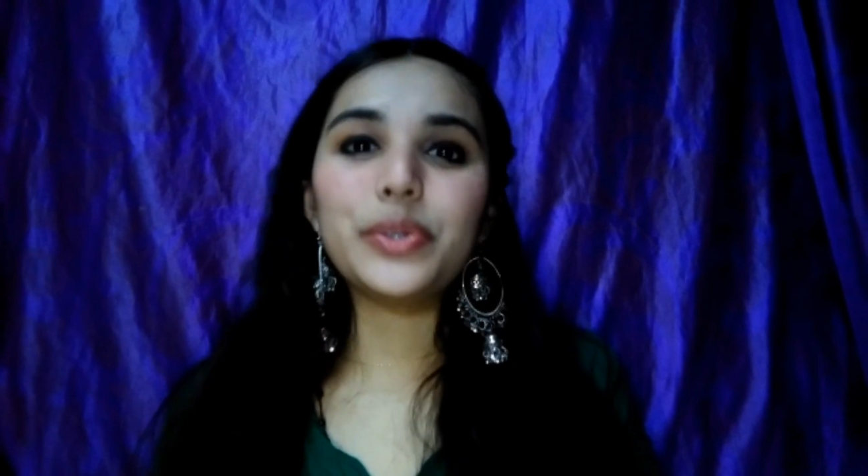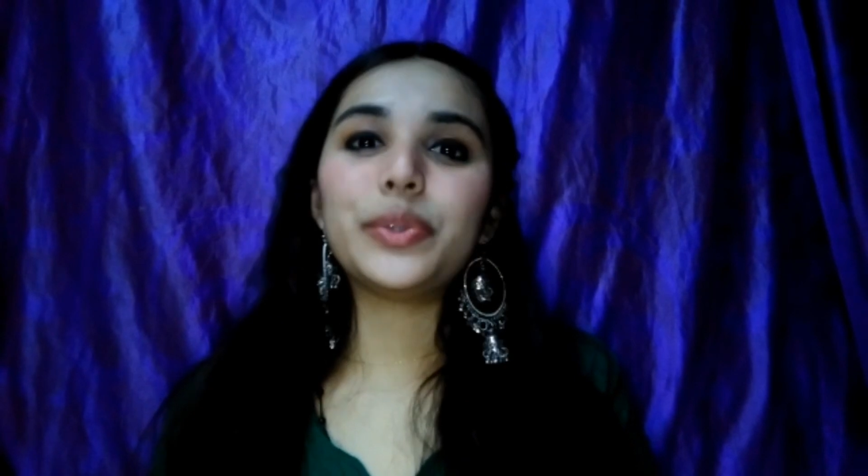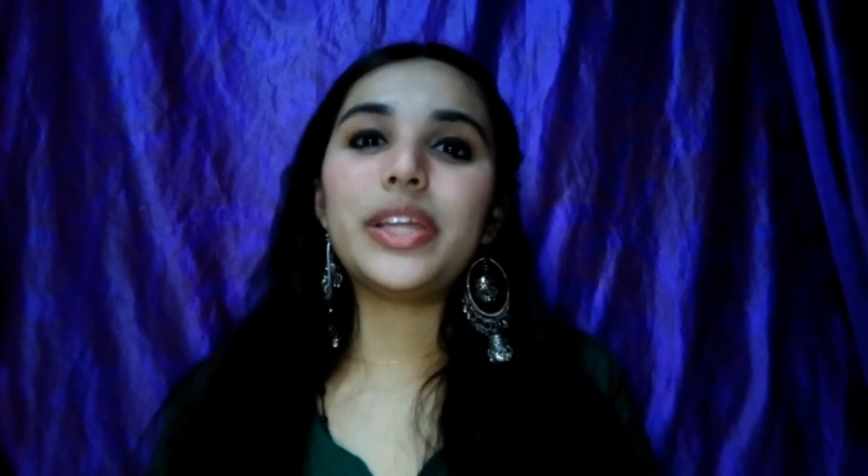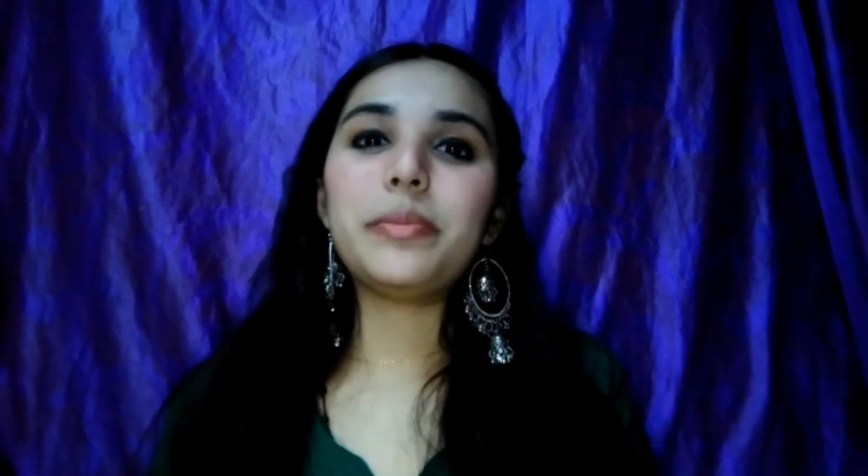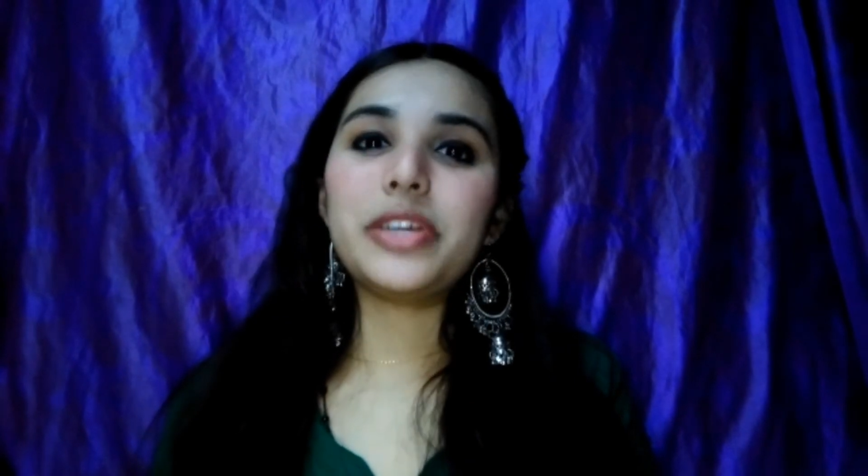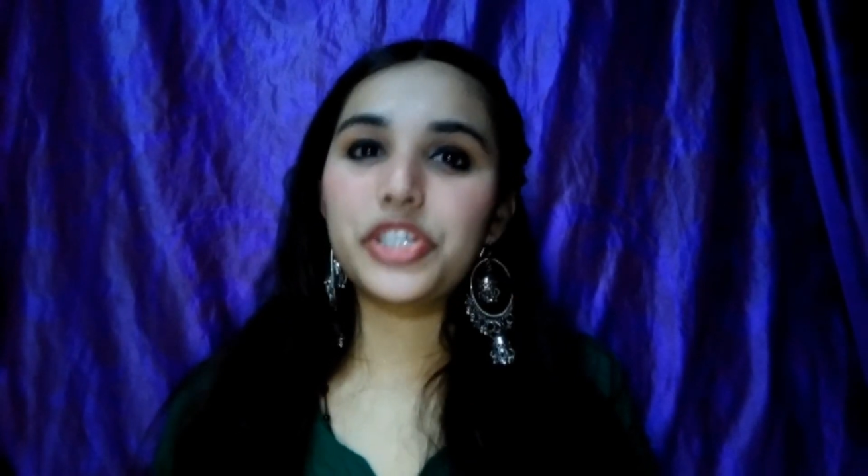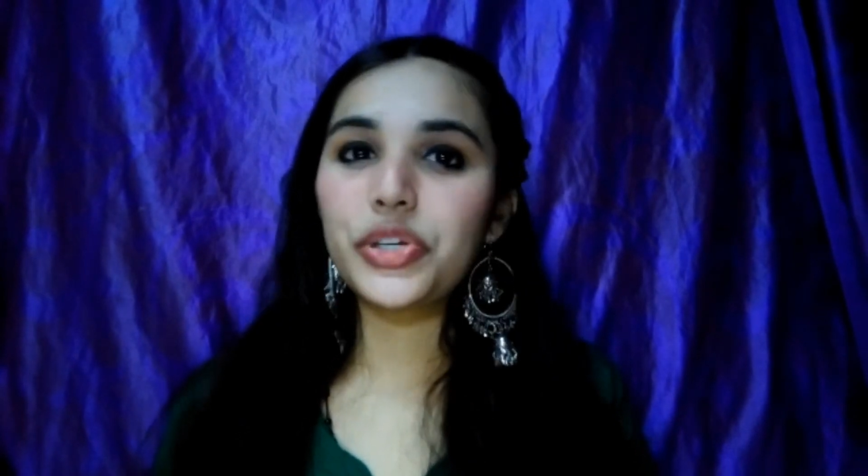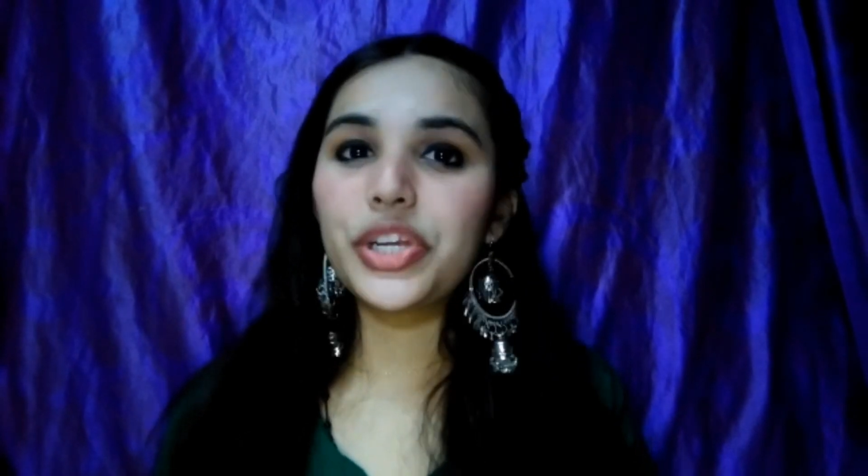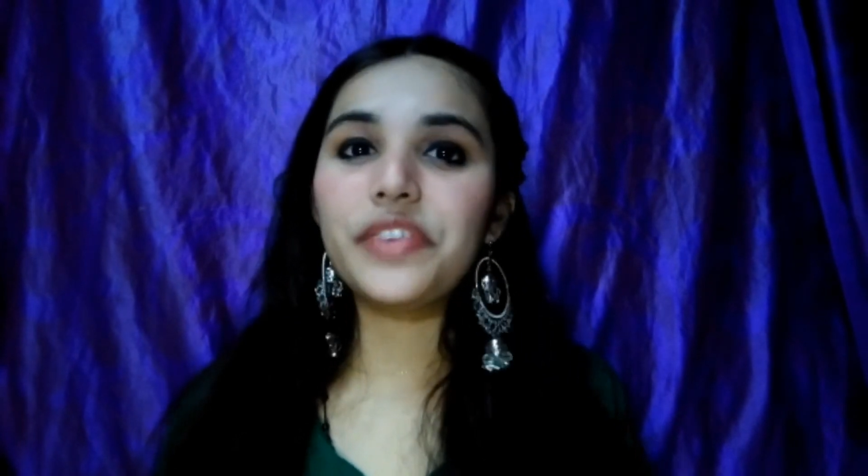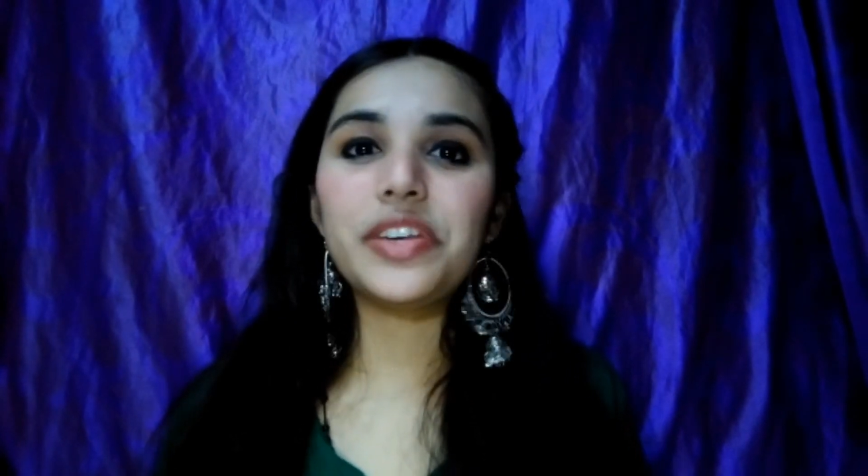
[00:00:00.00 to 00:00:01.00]
then make sure you
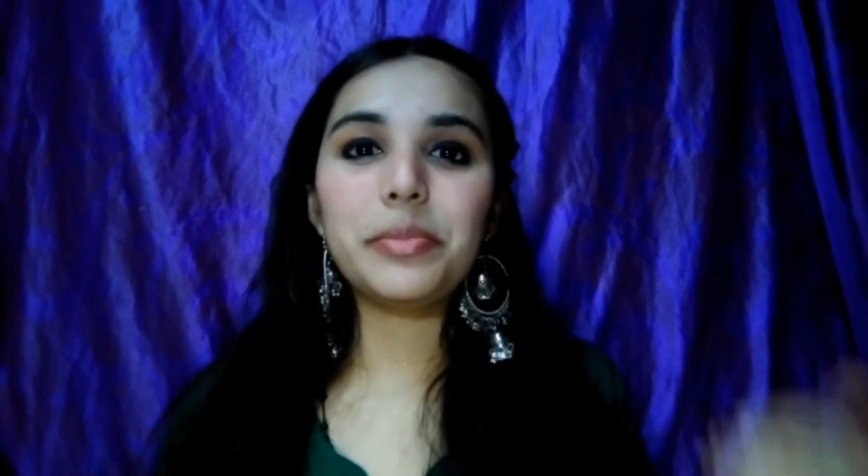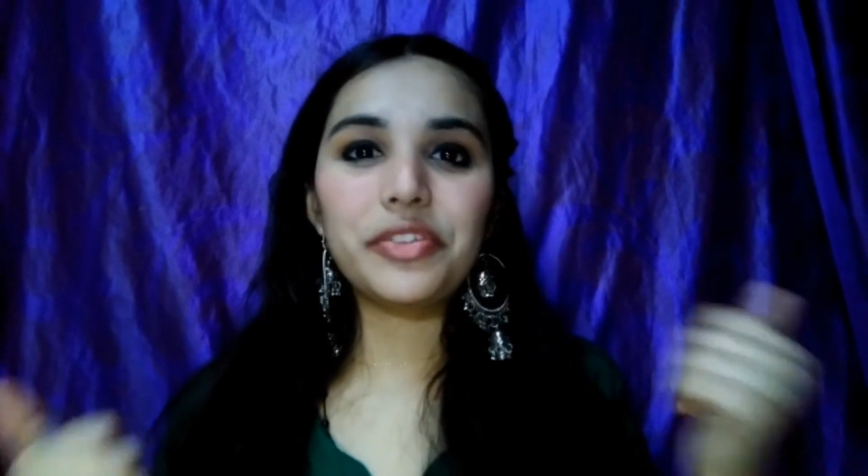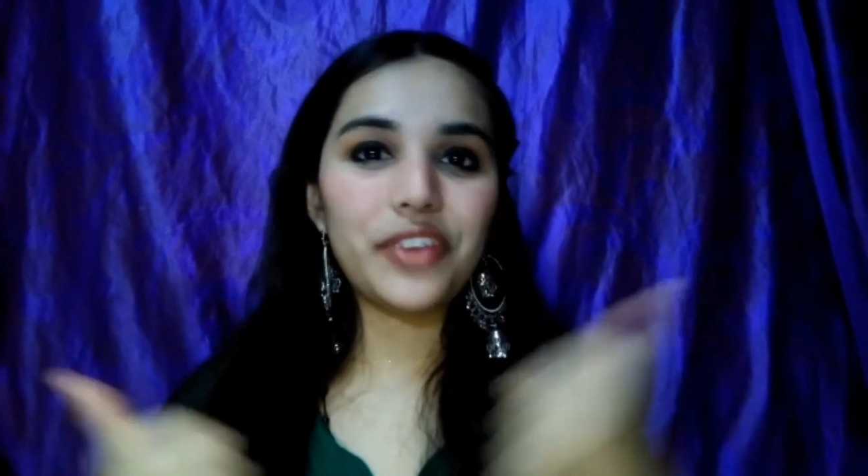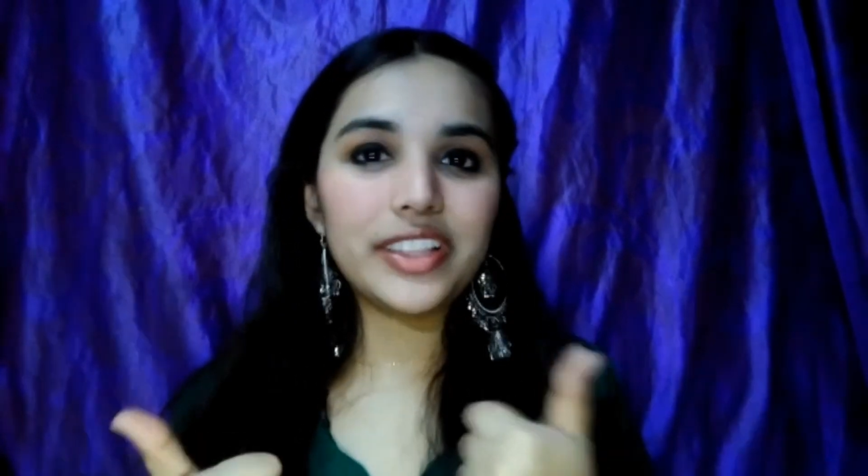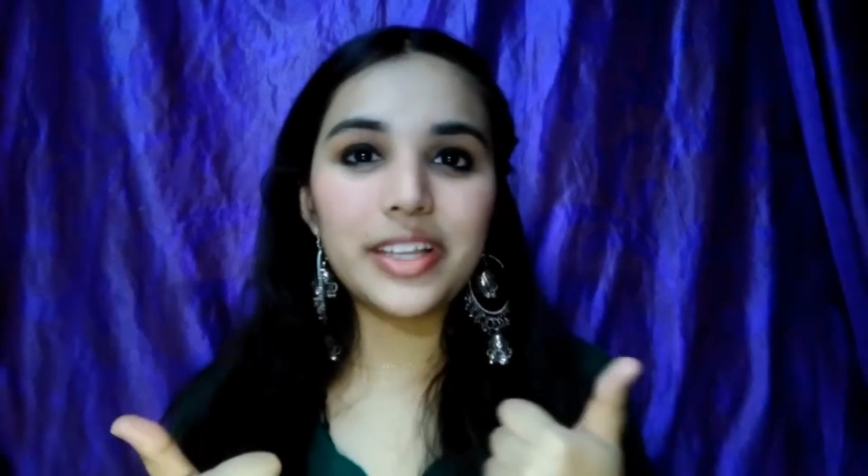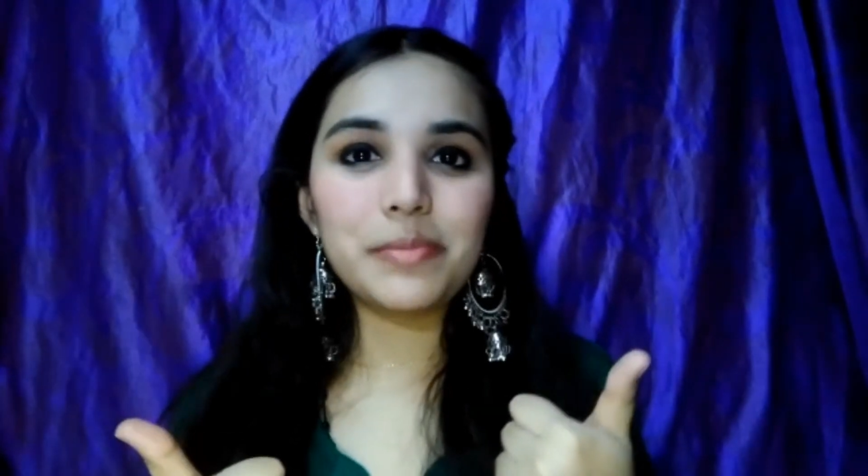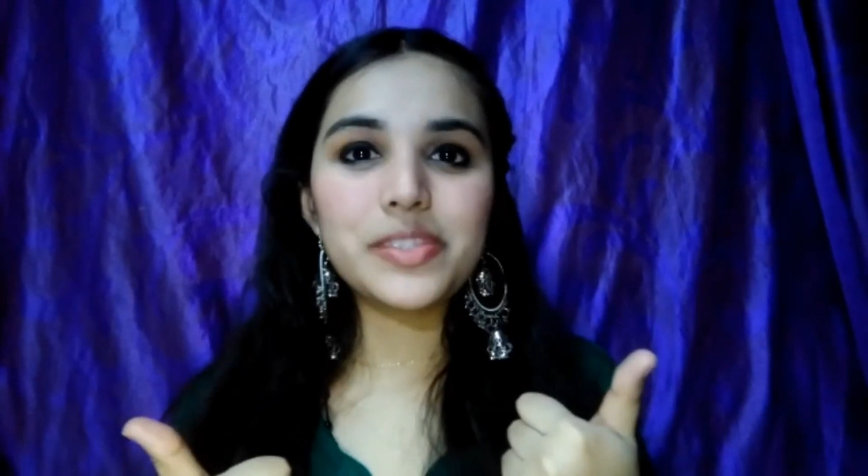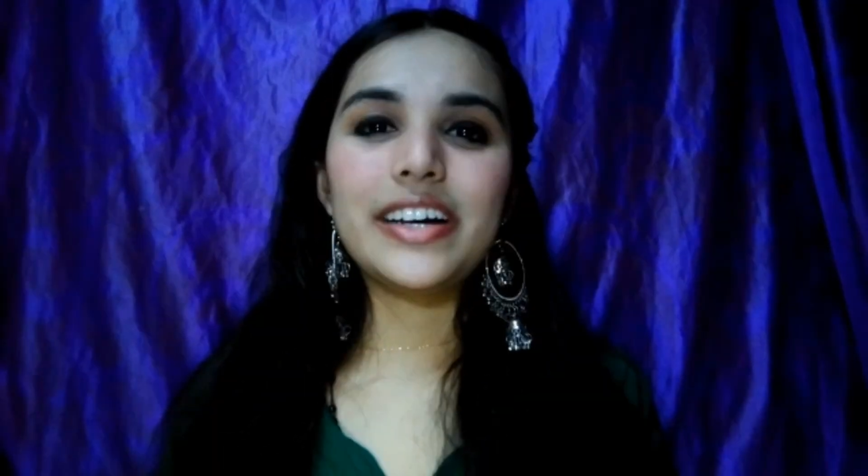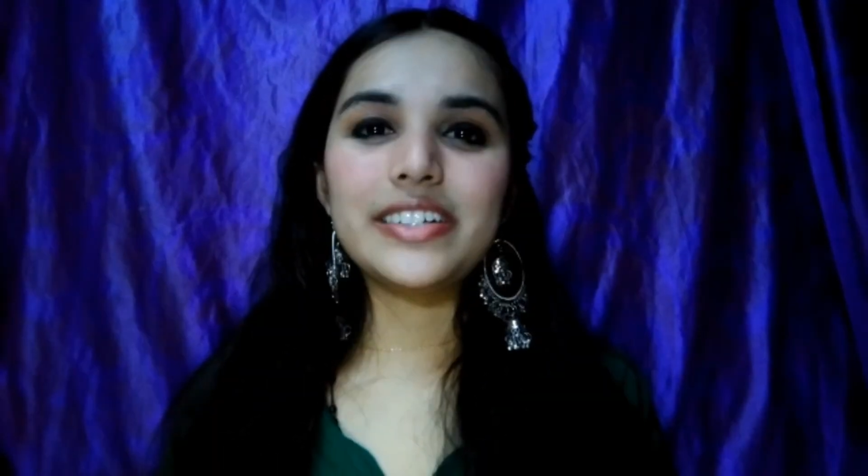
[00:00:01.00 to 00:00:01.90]
give it a big fat thumbs up.